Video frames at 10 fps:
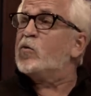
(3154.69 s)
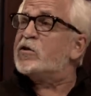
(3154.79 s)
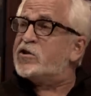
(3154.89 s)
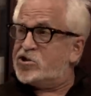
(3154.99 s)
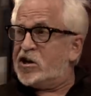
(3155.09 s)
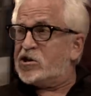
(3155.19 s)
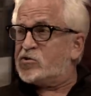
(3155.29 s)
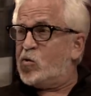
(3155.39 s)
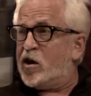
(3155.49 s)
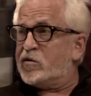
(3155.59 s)
with the
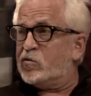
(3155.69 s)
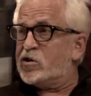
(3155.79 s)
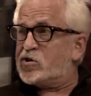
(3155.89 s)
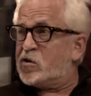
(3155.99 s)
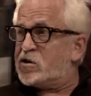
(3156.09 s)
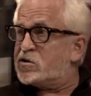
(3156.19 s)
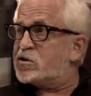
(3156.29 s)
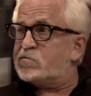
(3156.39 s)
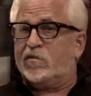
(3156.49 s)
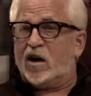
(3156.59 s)
GS1, which was
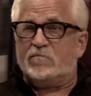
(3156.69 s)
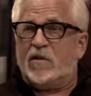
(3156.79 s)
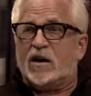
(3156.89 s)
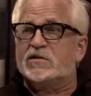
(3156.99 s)
yeah. a, a